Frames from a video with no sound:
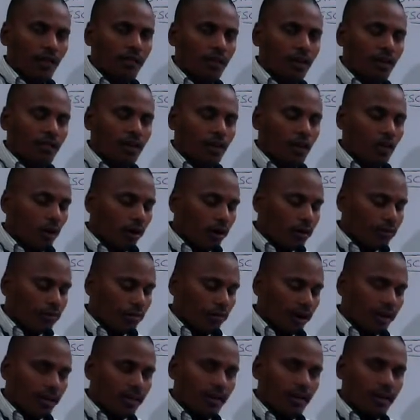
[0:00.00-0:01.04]
then we can't
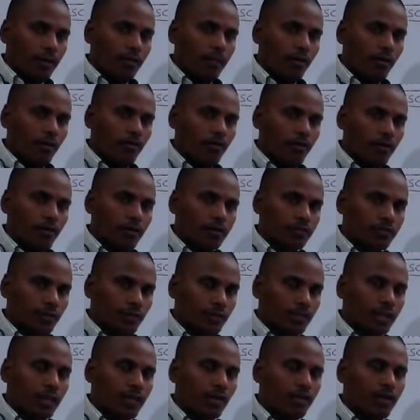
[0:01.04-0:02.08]
find the number of hours
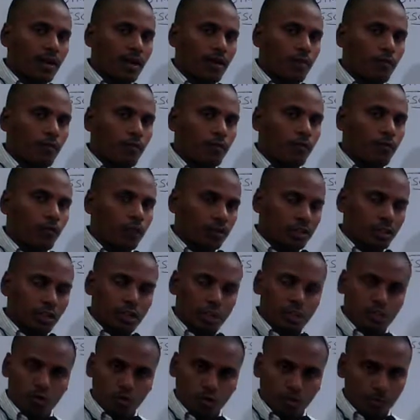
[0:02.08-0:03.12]
from the given amount
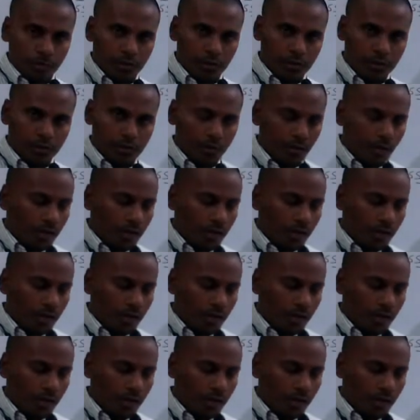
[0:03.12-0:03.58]
432 rupees.